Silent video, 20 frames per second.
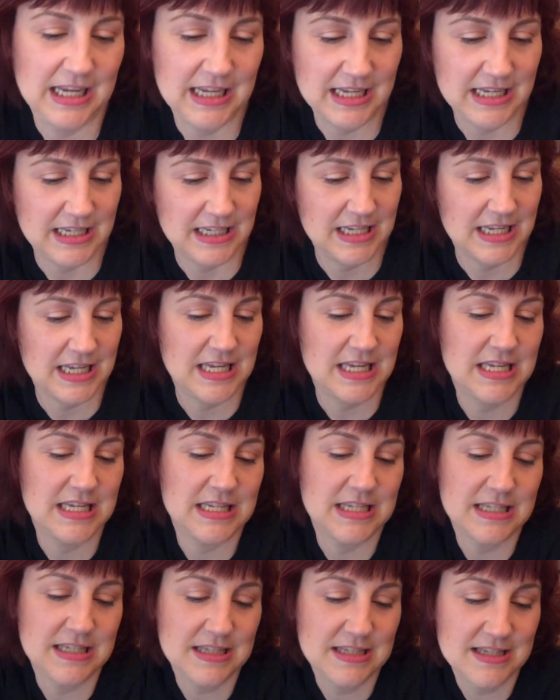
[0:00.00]
It
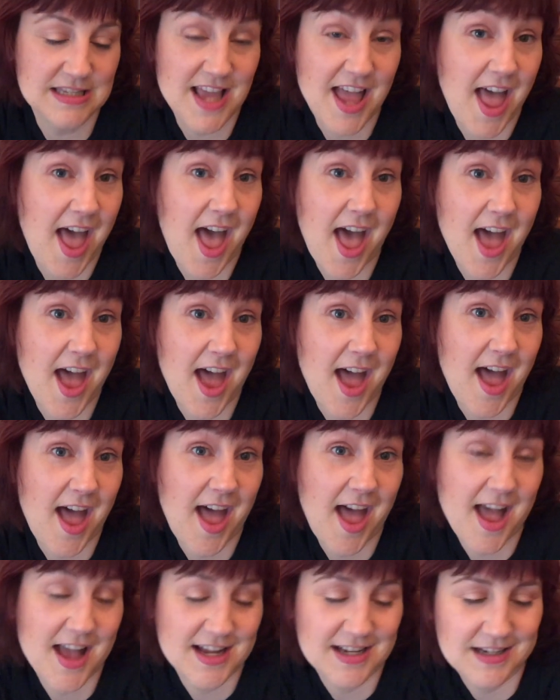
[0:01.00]
is,
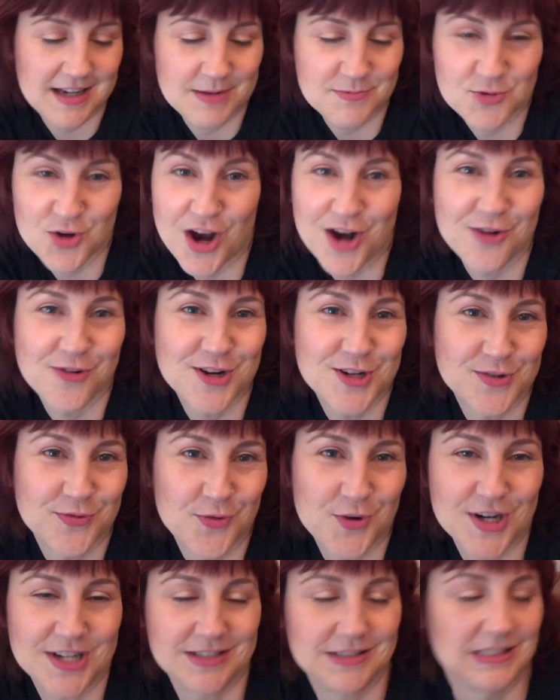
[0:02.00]
I'm trying to reach
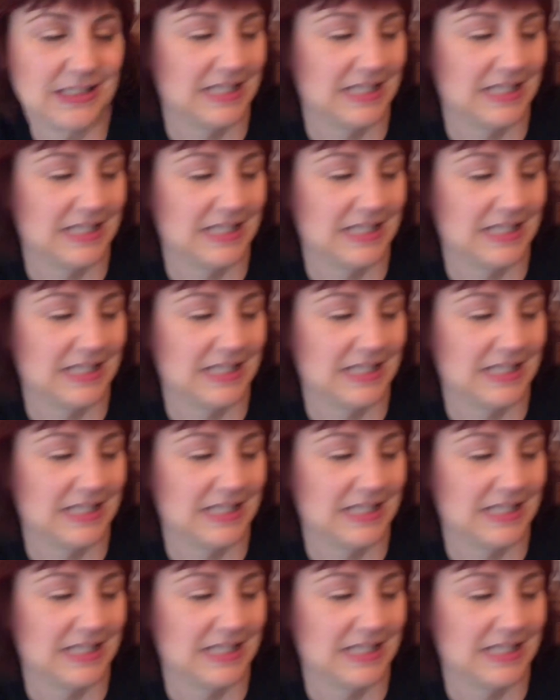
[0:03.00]
for it,